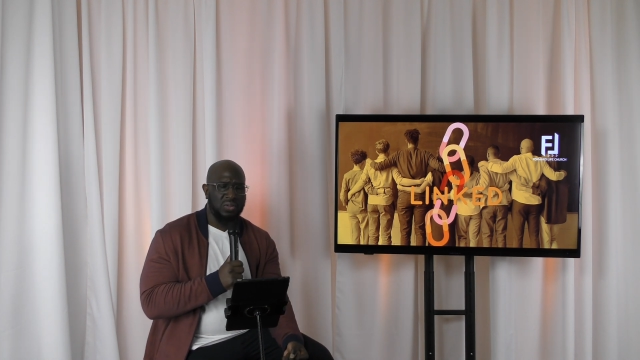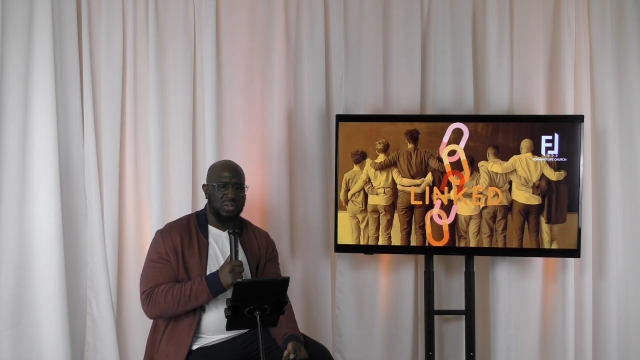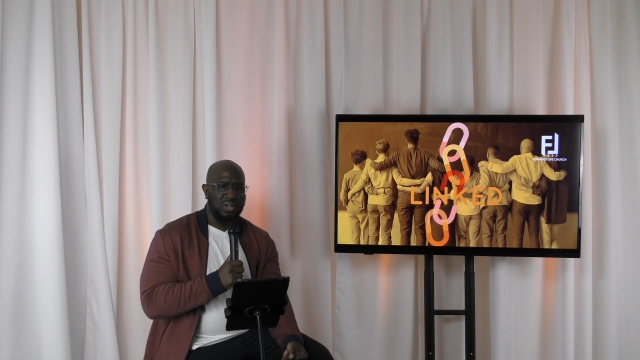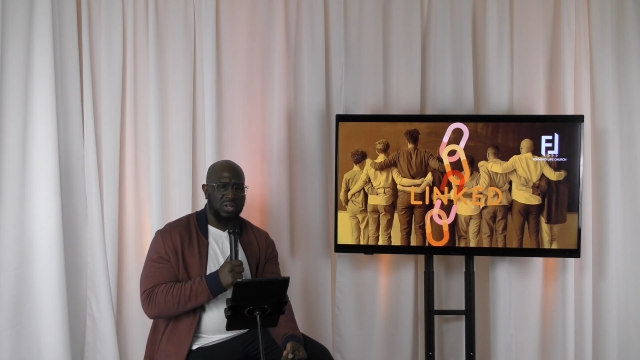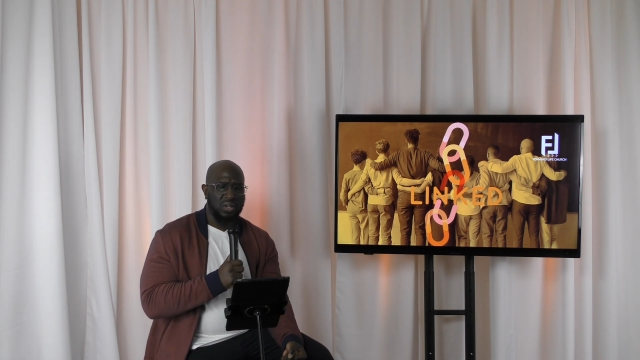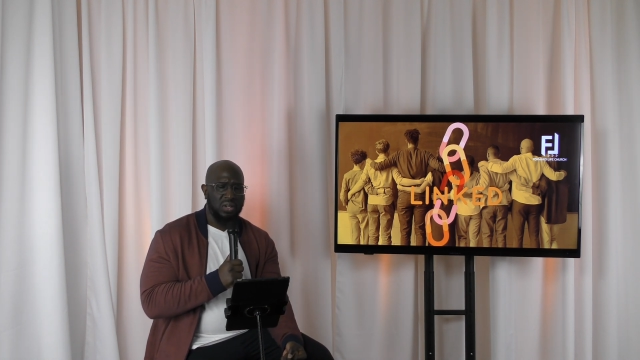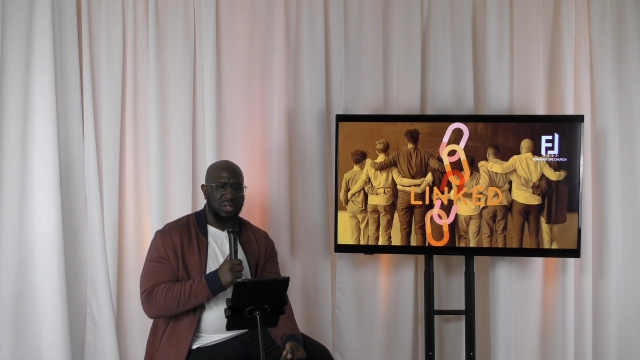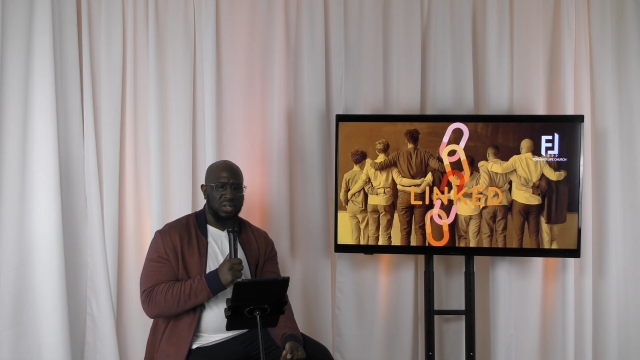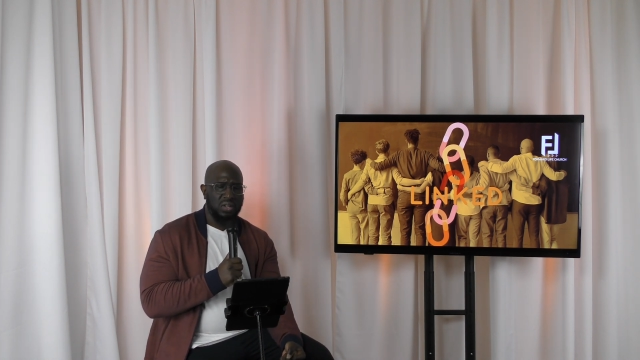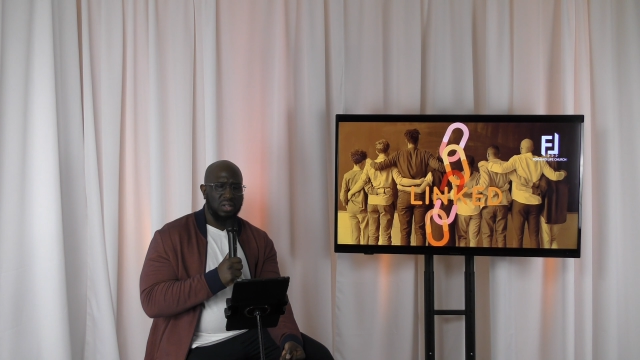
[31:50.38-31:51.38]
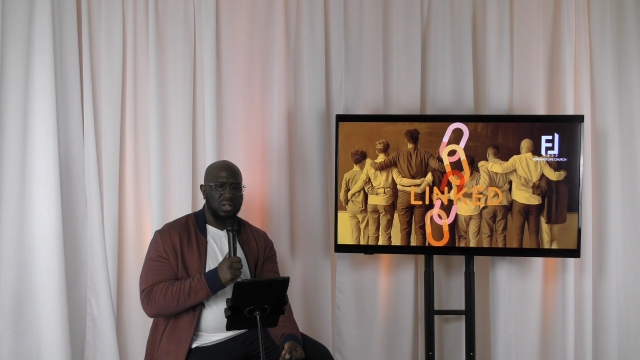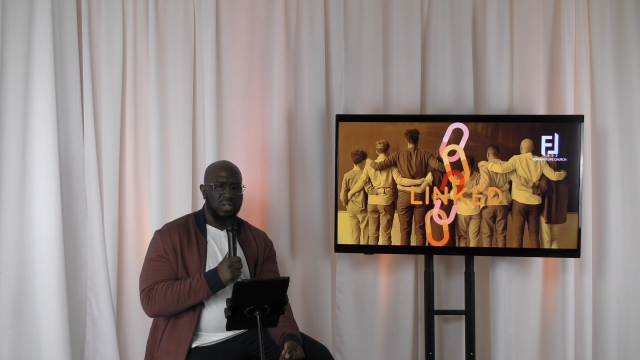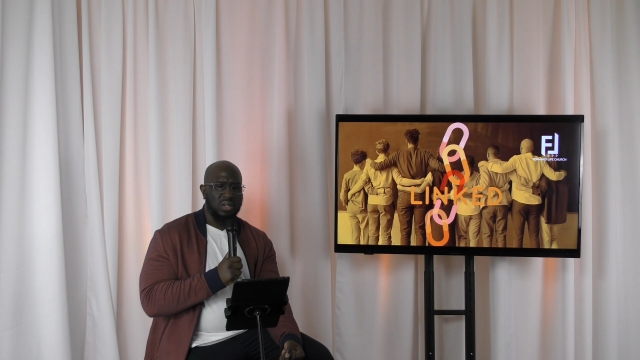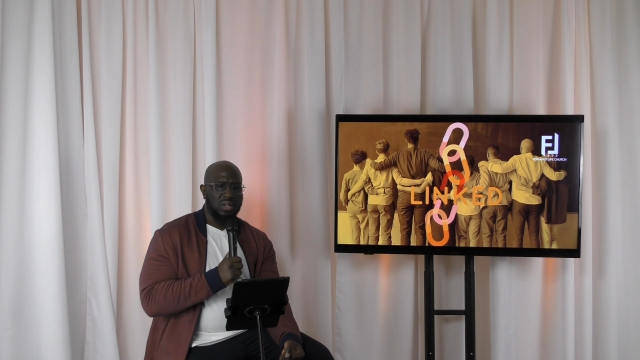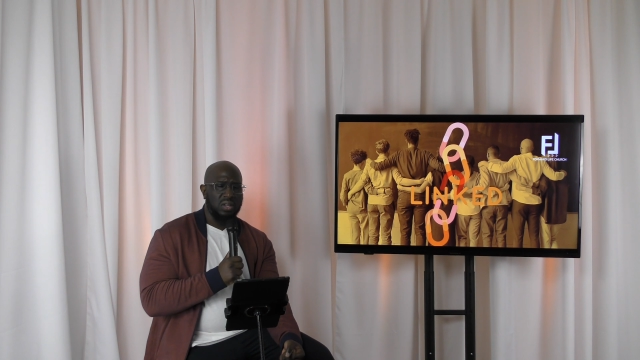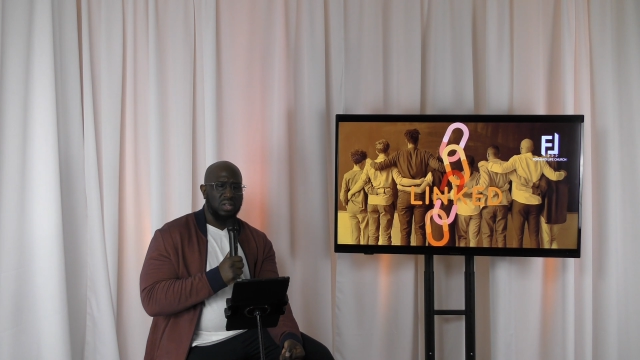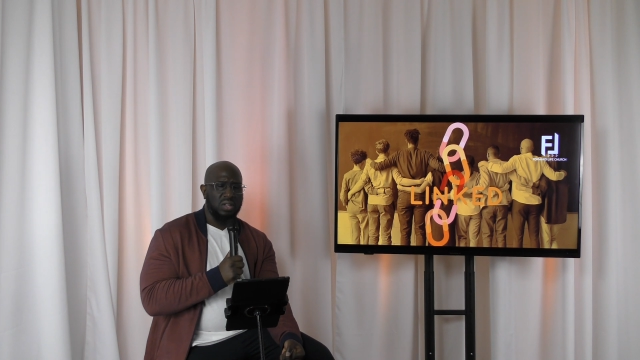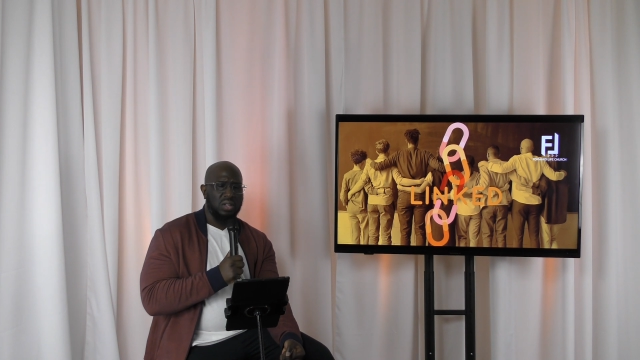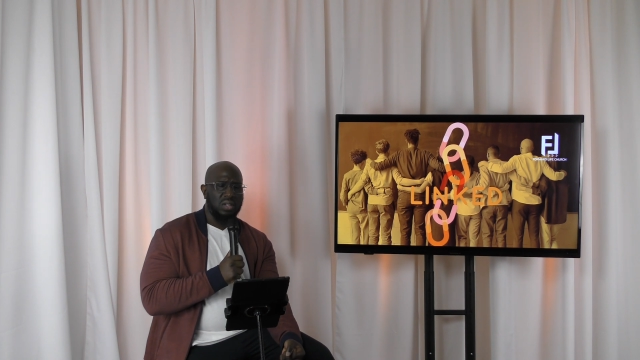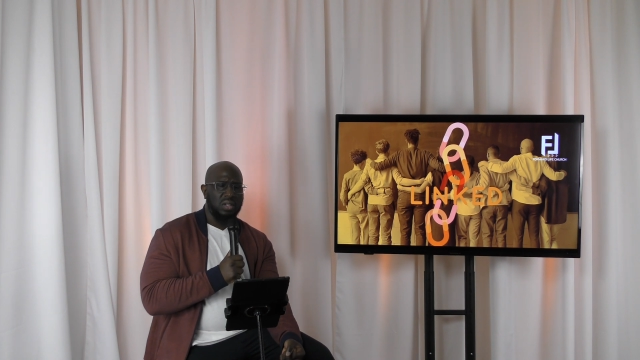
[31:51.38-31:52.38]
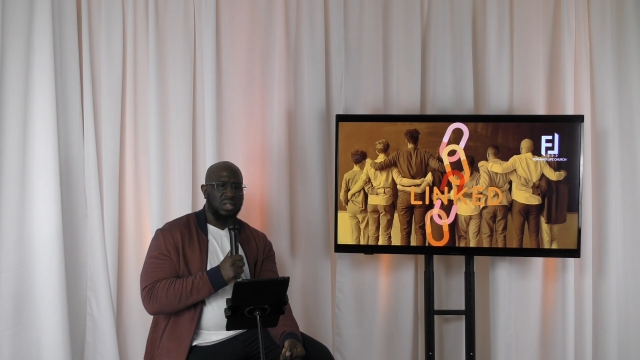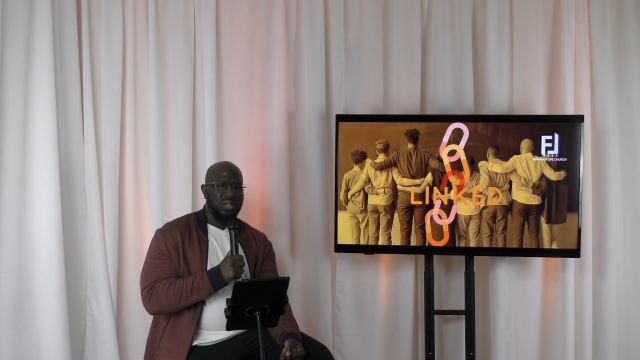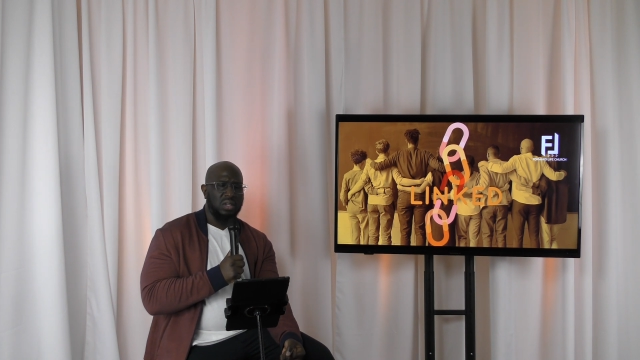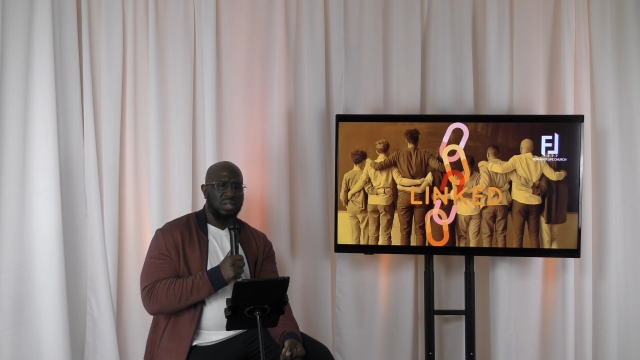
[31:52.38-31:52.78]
No one is speaking in this clip.